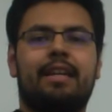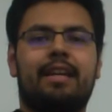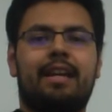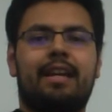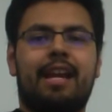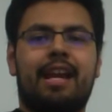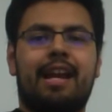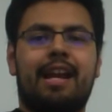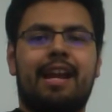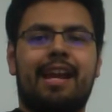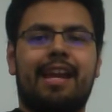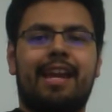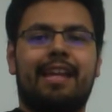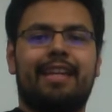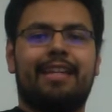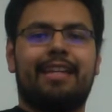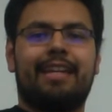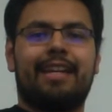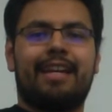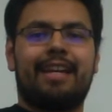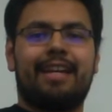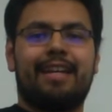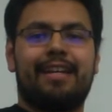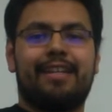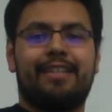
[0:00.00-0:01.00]
Alright
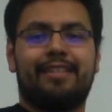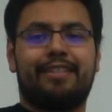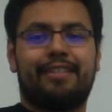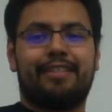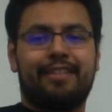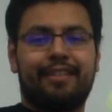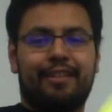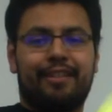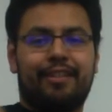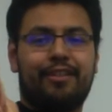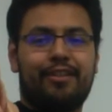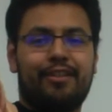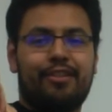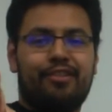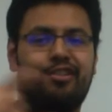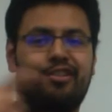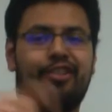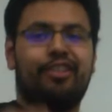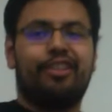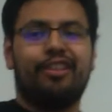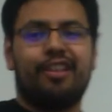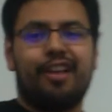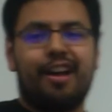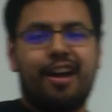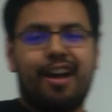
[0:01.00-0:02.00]
guys, you're
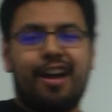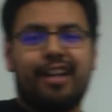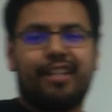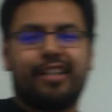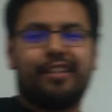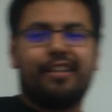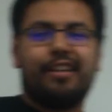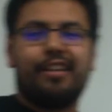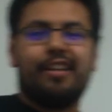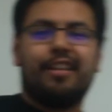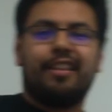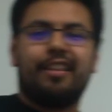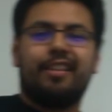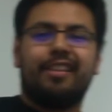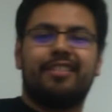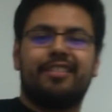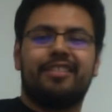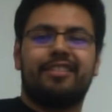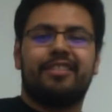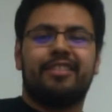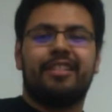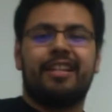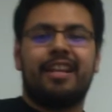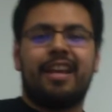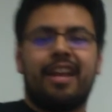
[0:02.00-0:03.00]
in luck. This
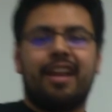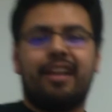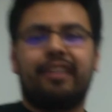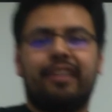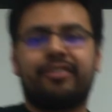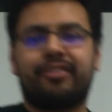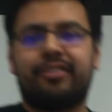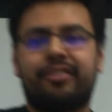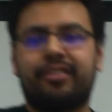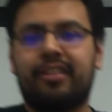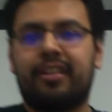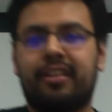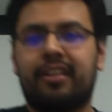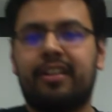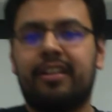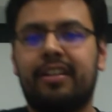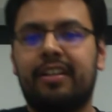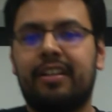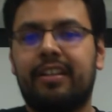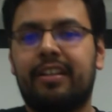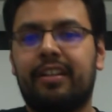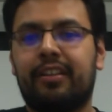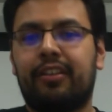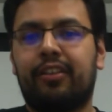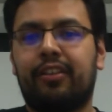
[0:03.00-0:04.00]
is an extra
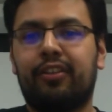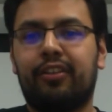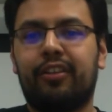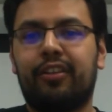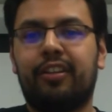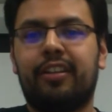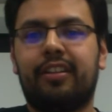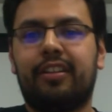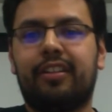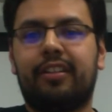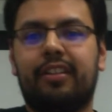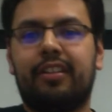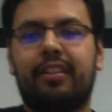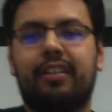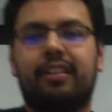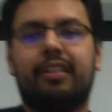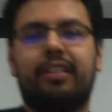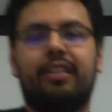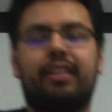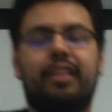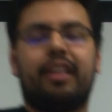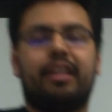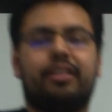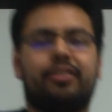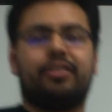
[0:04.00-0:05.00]
learning
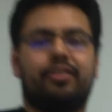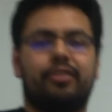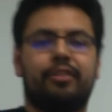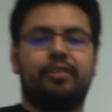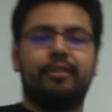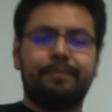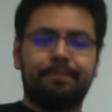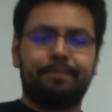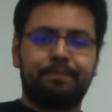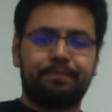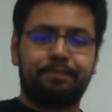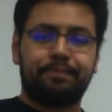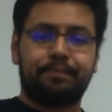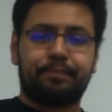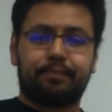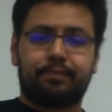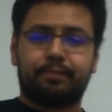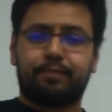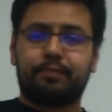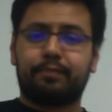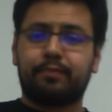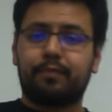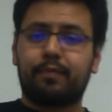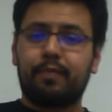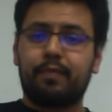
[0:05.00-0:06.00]
lecture.
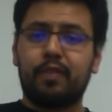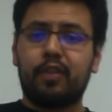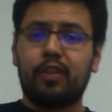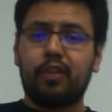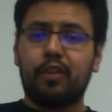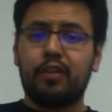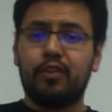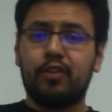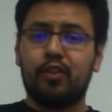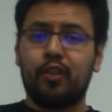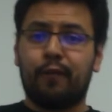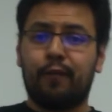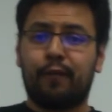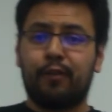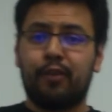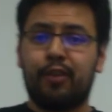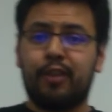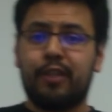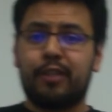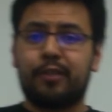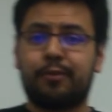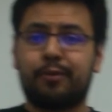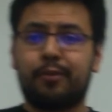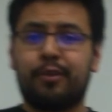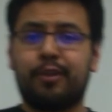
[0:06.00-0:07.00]
So for
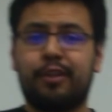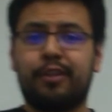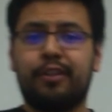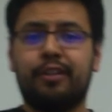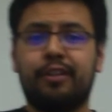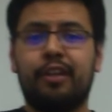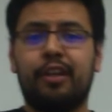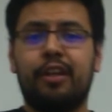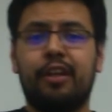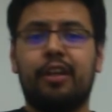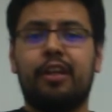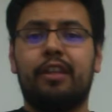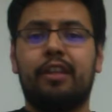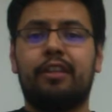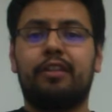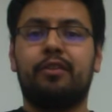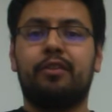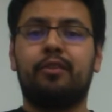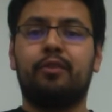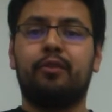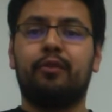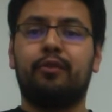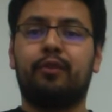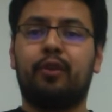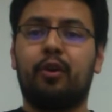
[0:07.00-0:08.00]
this one,
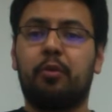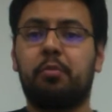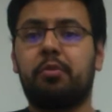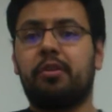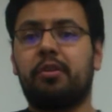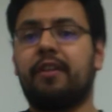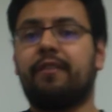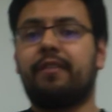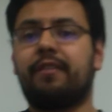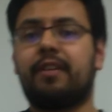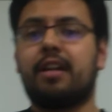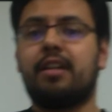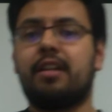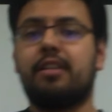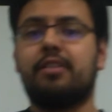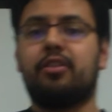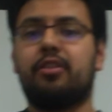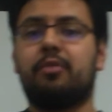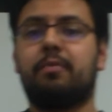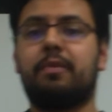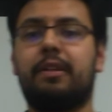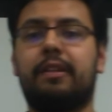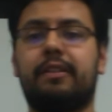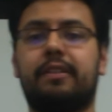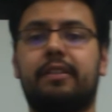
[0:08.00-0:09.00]
you hopefully have gotten your
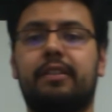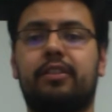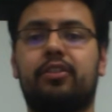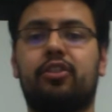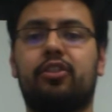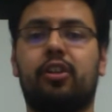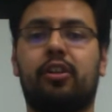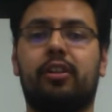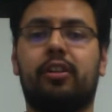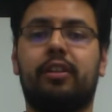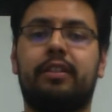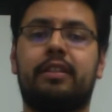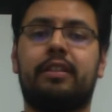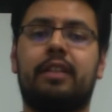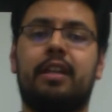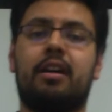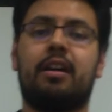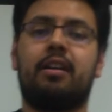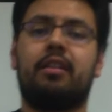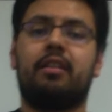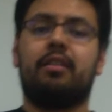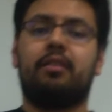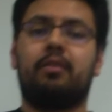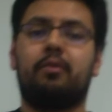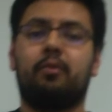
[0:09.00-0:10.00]
basic juggling
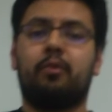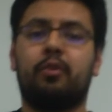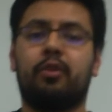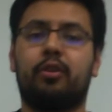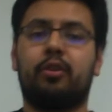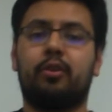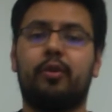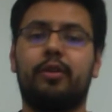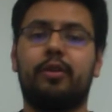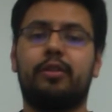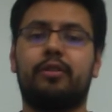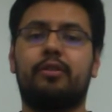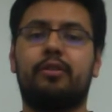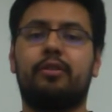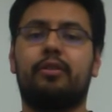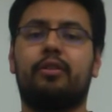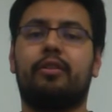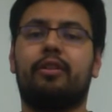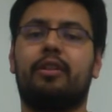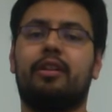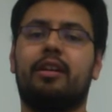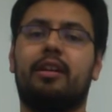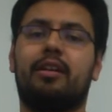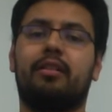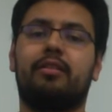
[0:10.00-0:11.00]
down, and we're going to
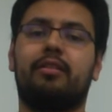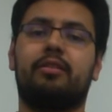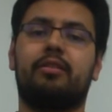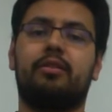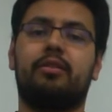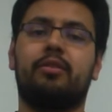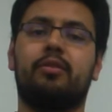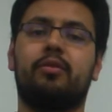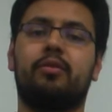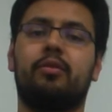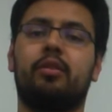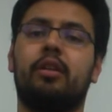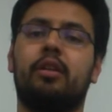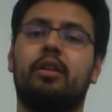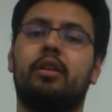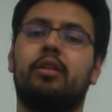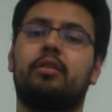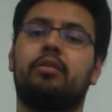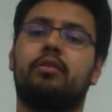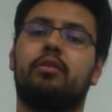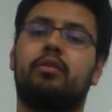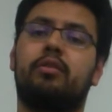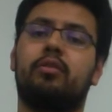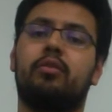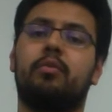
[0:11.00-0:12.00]
learn how to do
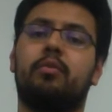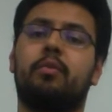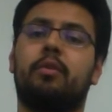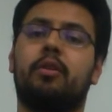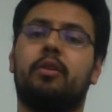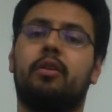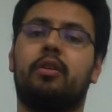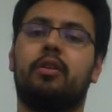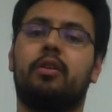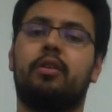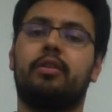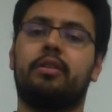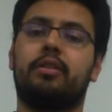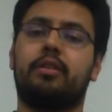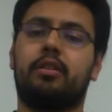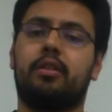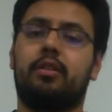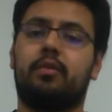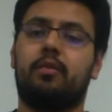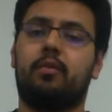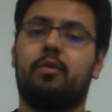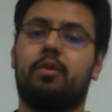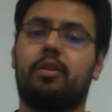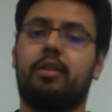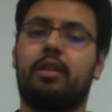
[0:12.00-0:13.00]
2 balls
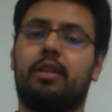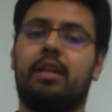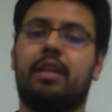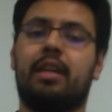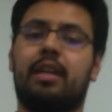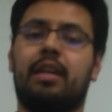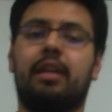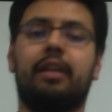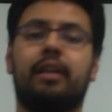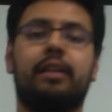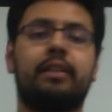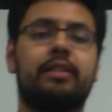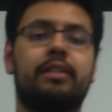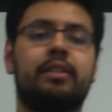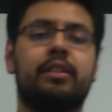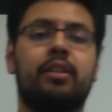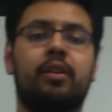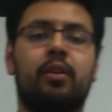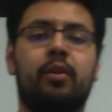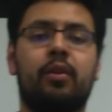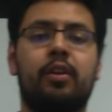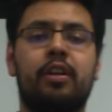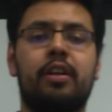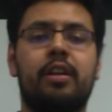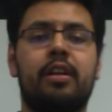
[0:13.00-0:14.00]
in 1 hand.
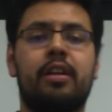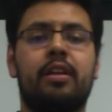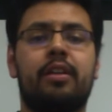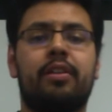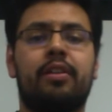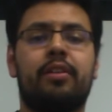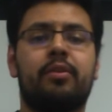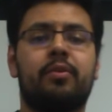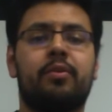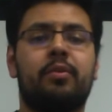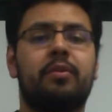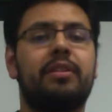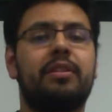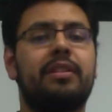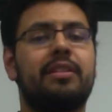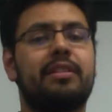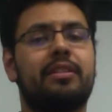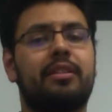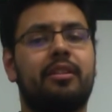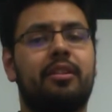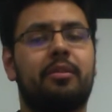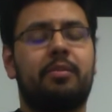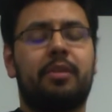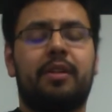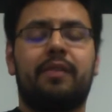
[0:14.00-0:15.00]
So this one is a
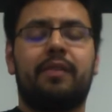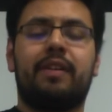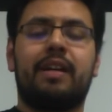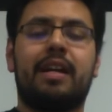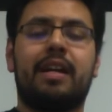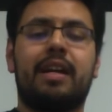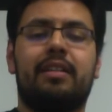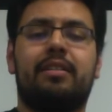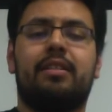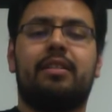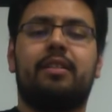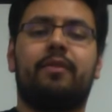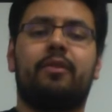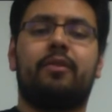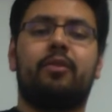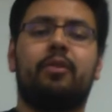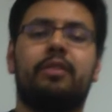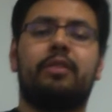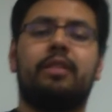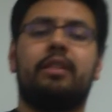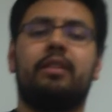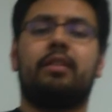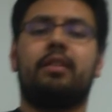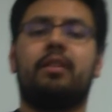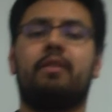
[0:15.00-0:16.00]
little bit of a higher
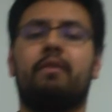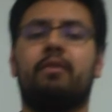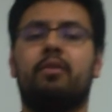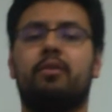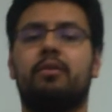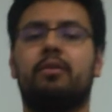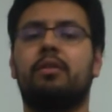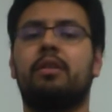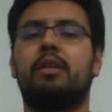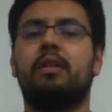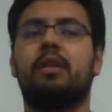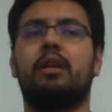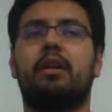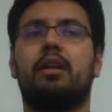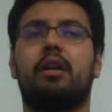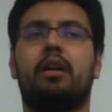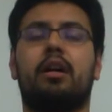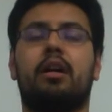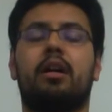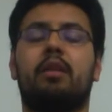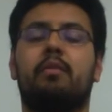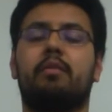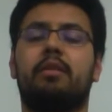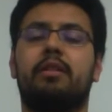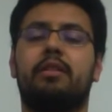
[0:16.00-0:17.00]
difficulty level.
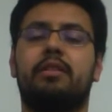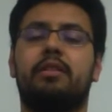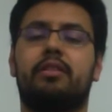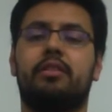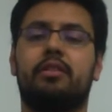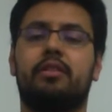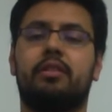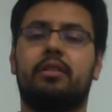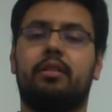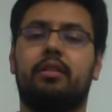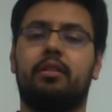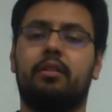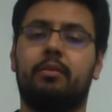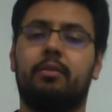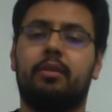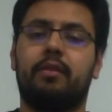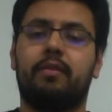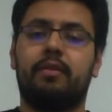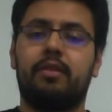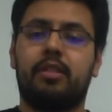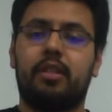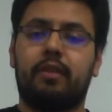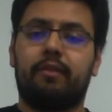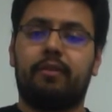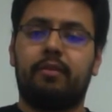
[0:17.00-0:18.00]
It's just a little bit of
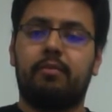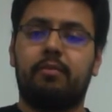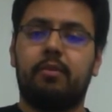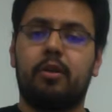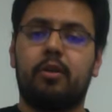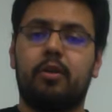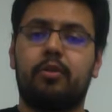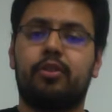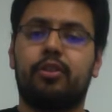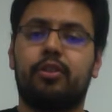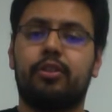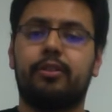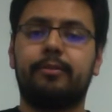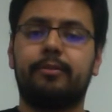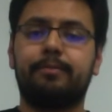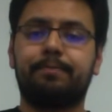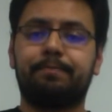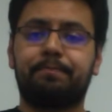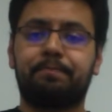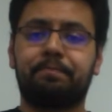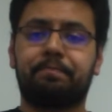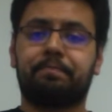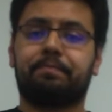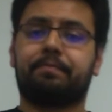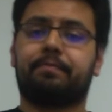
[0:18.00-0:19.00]
a different
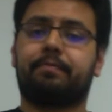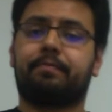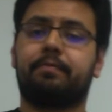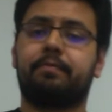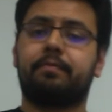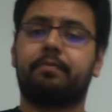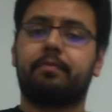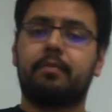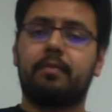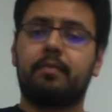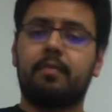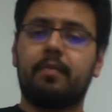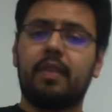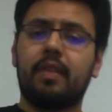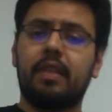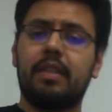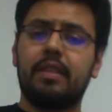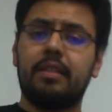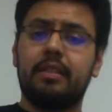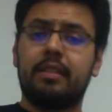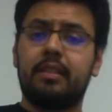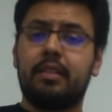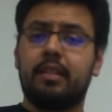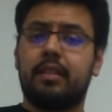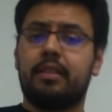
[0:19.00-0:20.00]
motion.
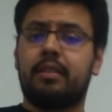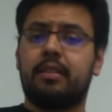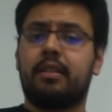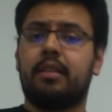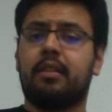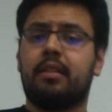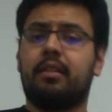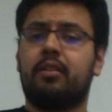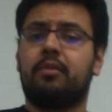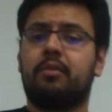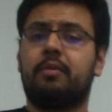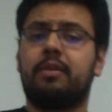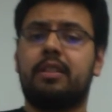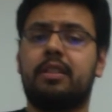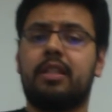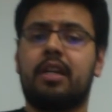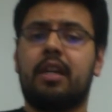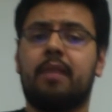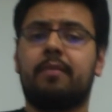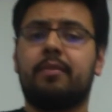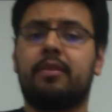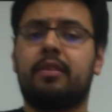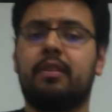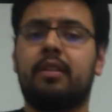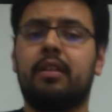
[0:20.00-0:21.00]
does take a little bit of
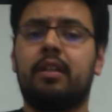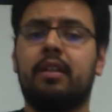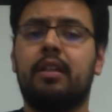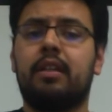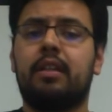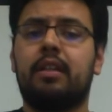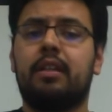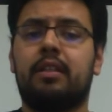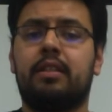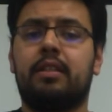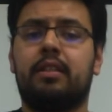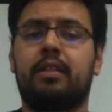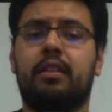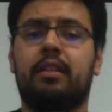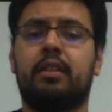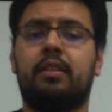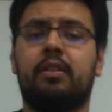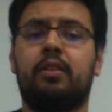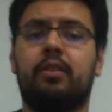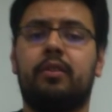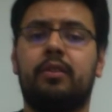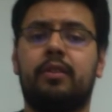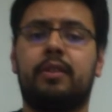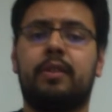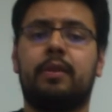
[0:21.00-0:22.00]
time to get
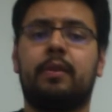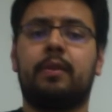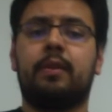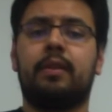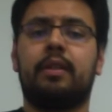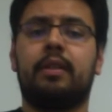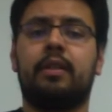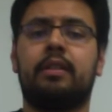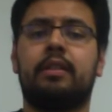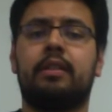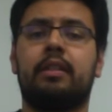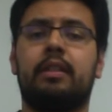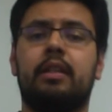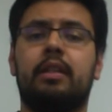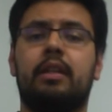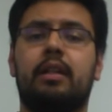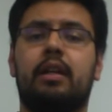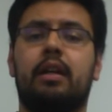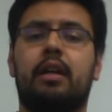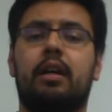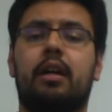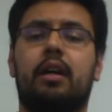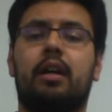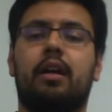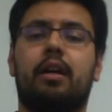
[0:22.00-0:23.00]
used to it.
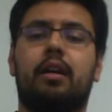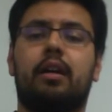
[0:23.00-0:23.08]
A